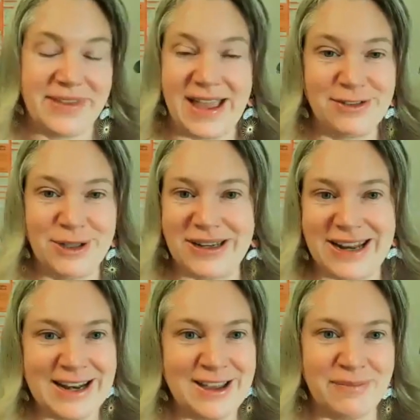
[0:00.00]
have a look at
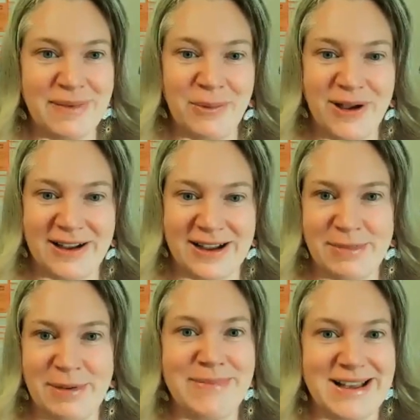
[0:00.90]
any of my work,
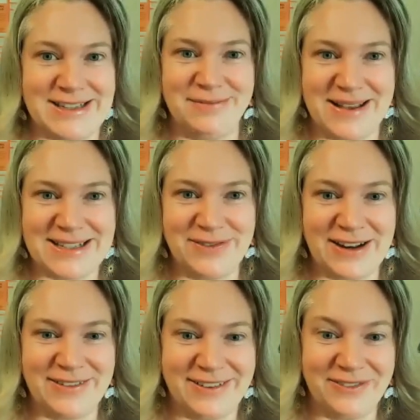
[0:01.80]
I'm a massive, massive
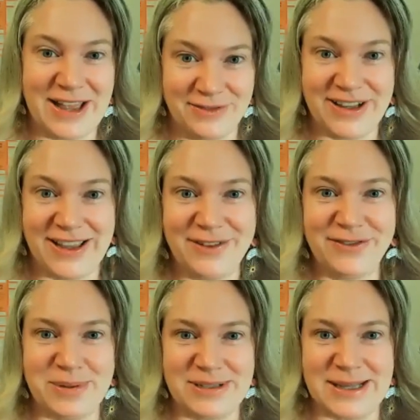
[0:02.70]
advocate
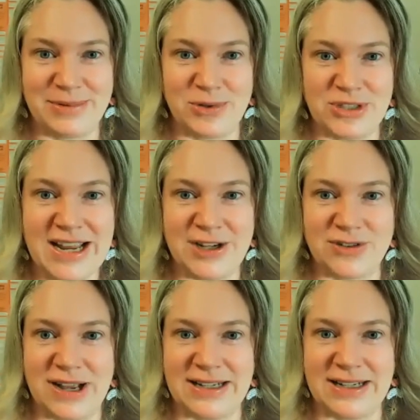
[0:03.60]
for perceptual change,
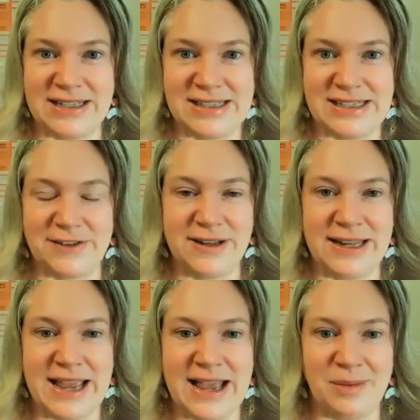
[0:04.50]
right? It is
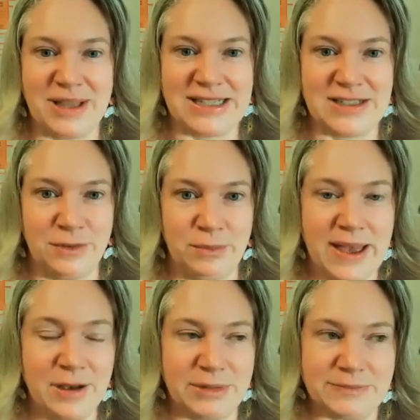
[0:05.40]
definitely our place of
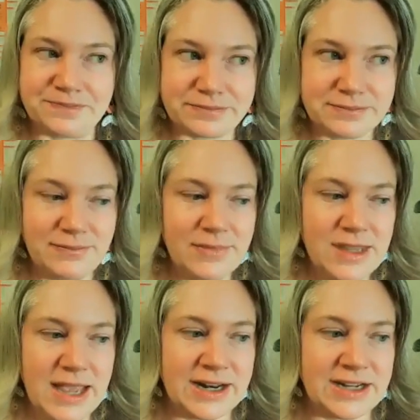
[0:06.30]
empowerment.
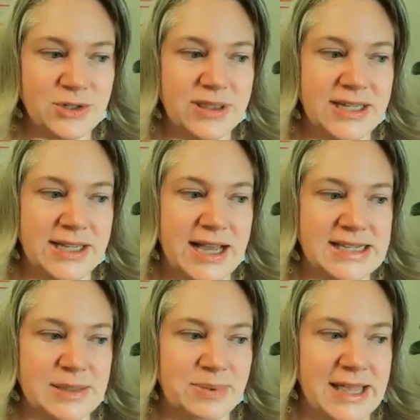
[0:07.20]
And I do think it
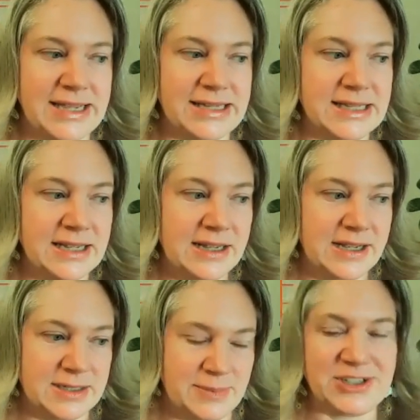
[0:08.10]
has a place,
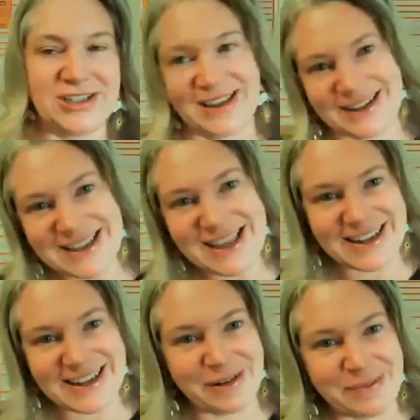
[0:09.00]
especially, like I said,
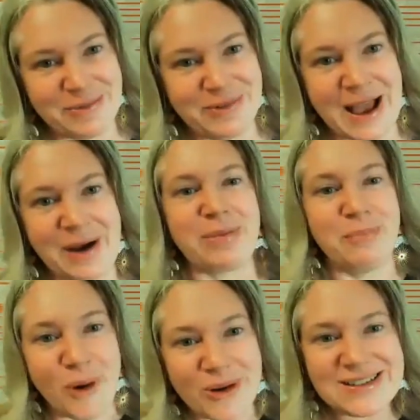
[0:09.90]
now with
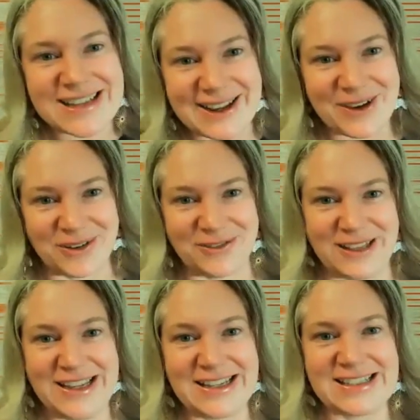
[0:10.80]
modern day
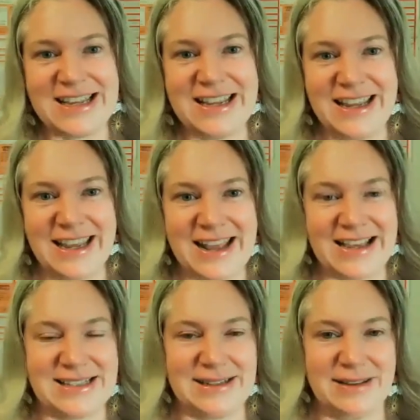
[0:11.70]
conflicts, it
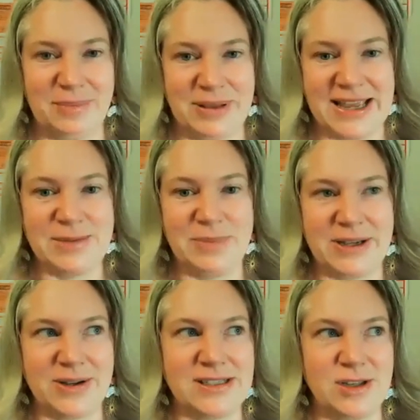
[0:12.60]
has a place
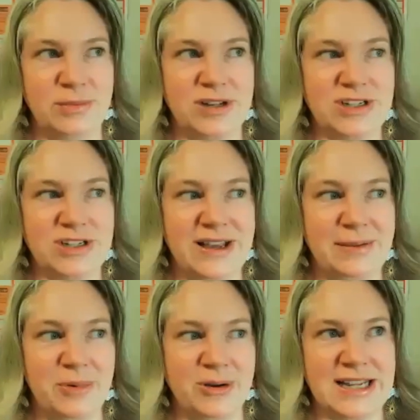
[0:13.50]
because so much of our
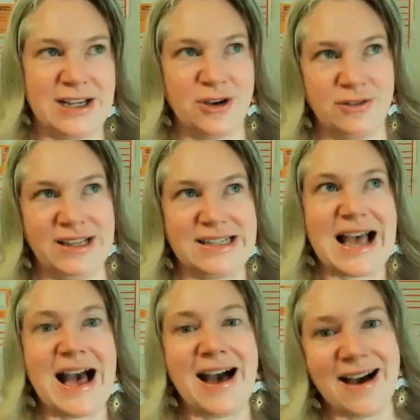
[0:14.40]
modern day conflicts
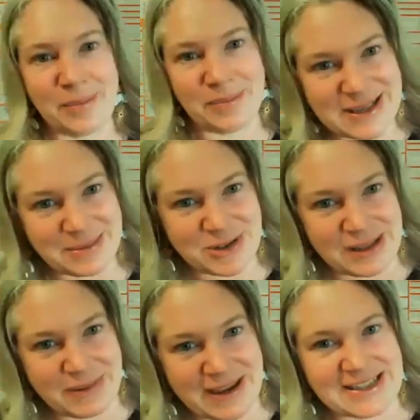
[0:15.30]
are
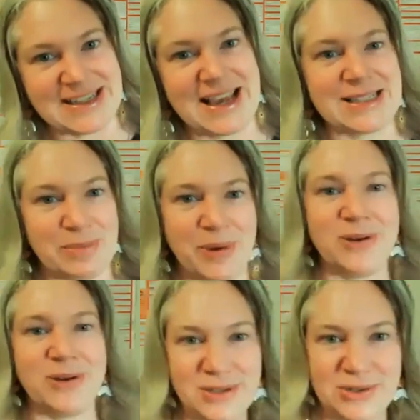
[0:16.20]
perceptually based as
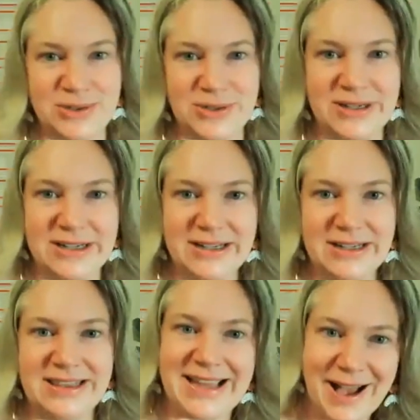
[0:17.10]
opposed to
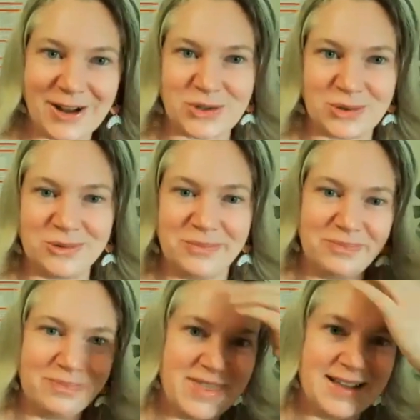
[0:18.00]
the actual
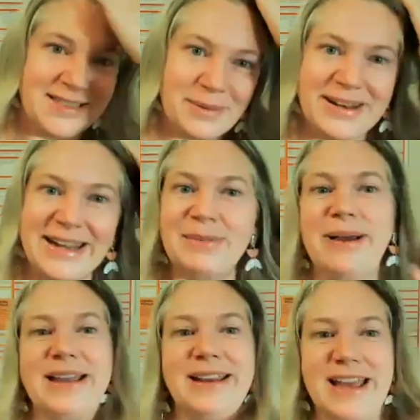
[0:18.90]
thing that we needed
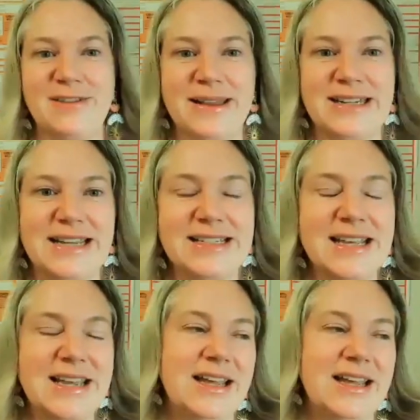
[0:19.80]
back in caveman days.